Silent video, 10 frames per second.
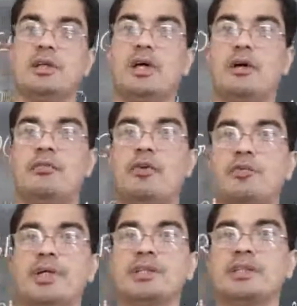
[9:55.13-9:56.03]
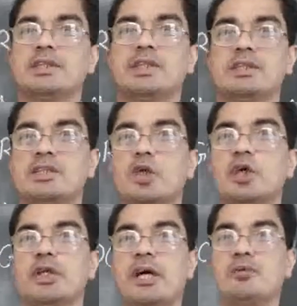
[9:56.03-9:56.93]
The formation is
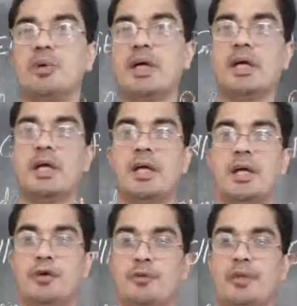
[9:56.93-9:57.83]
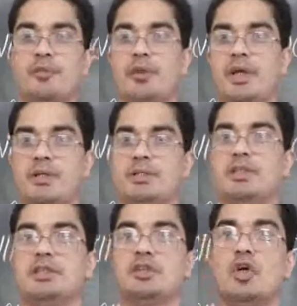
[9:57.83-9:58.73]
not done by human beings.
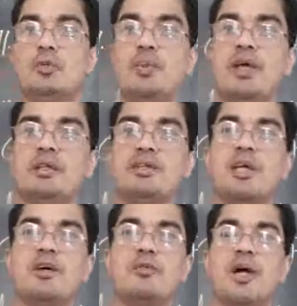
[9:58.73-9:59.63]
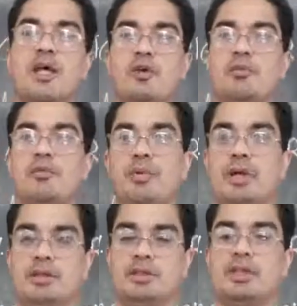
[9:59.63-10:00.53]
It is not placed there by human
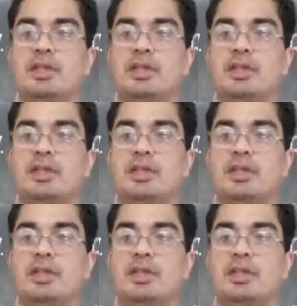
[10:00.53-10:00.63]
beings.